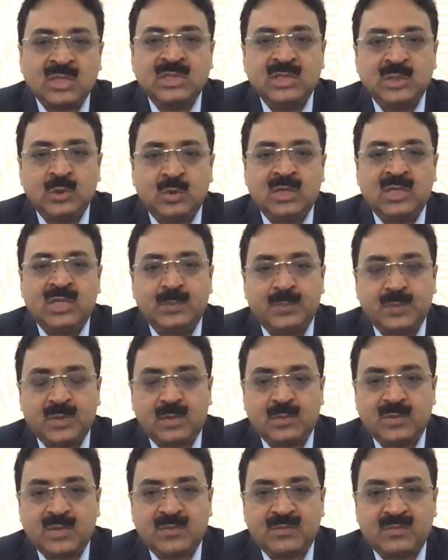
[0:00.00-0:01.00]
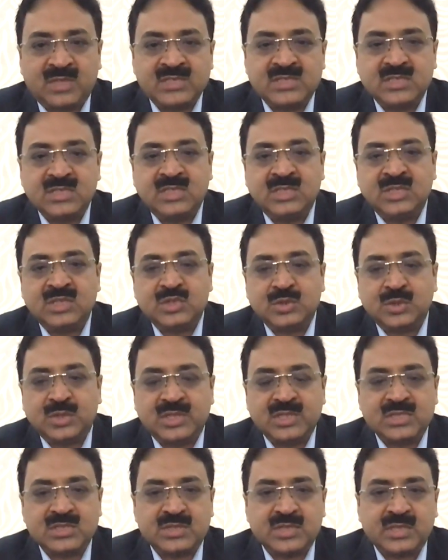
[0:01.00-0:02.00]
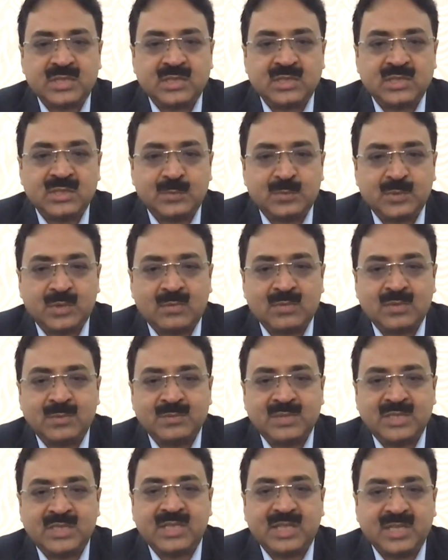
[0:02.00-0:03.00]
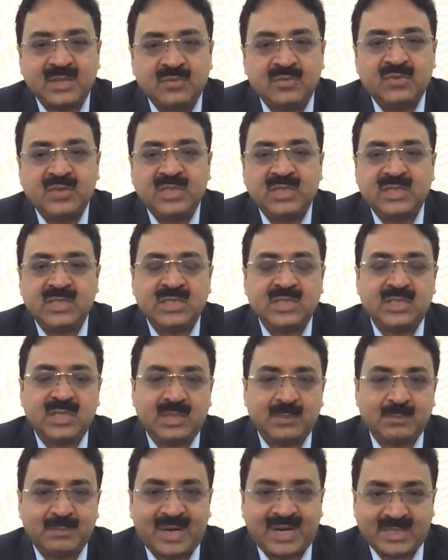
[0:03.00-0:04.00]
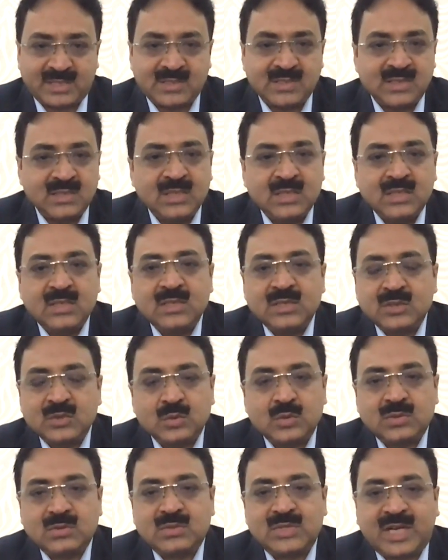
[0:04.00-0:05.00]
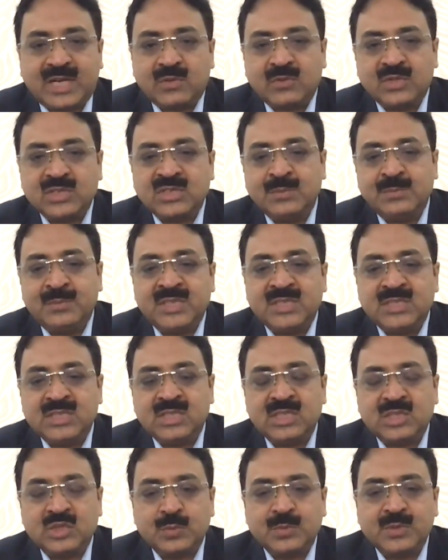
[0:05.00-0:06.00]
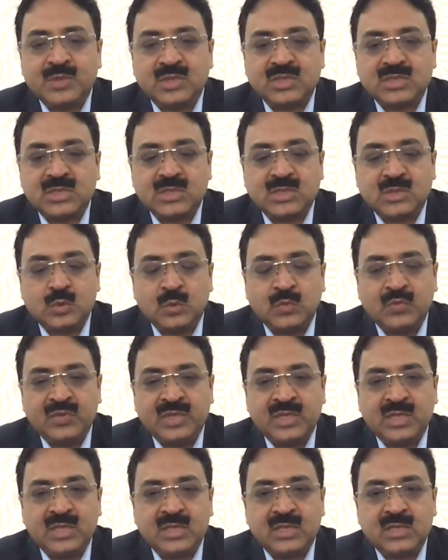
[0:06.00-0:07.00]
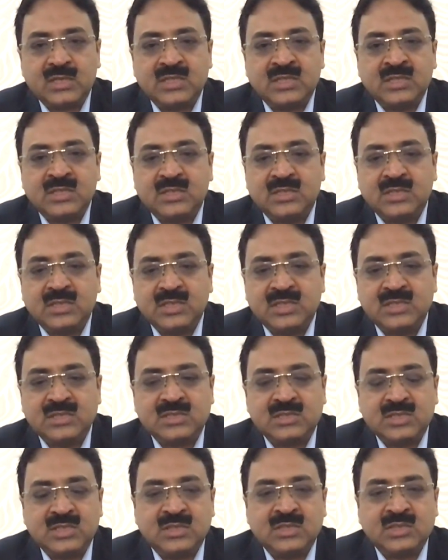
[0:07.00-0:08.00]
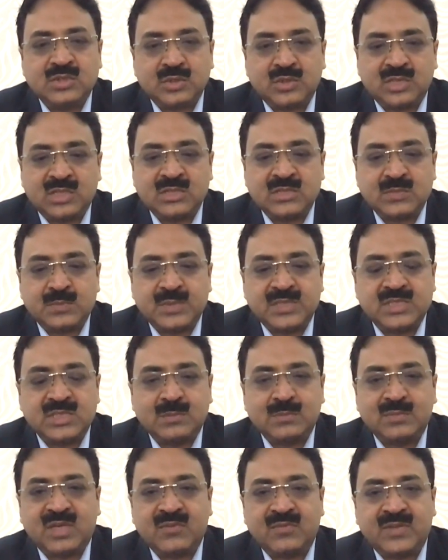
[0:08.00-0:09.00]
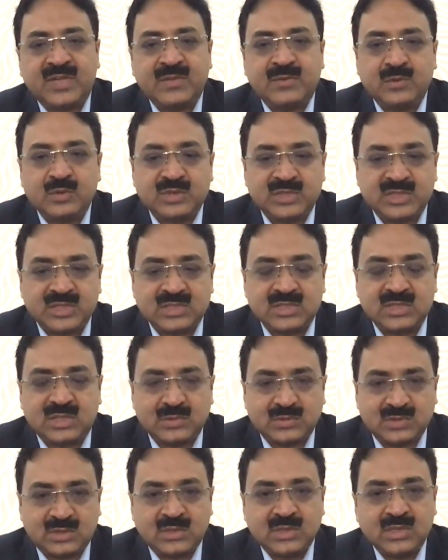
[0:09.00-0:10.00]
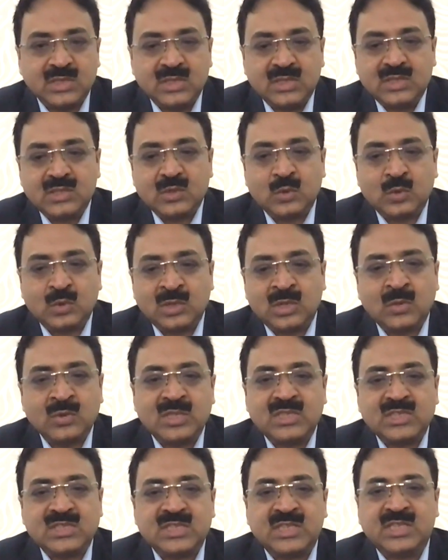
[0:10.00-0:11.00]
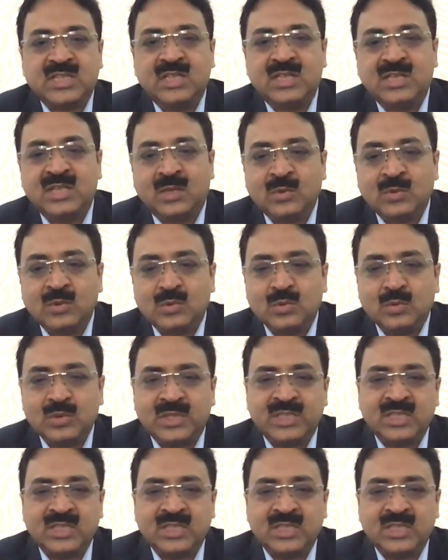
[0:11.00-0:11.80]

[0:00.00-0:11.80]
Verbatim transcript: the only problem. Once the insurance triggered the problem, then everything came back. So that was the major issue because a two wheeler increased the insurance basic by five to six thousand. No doubt it settled down to an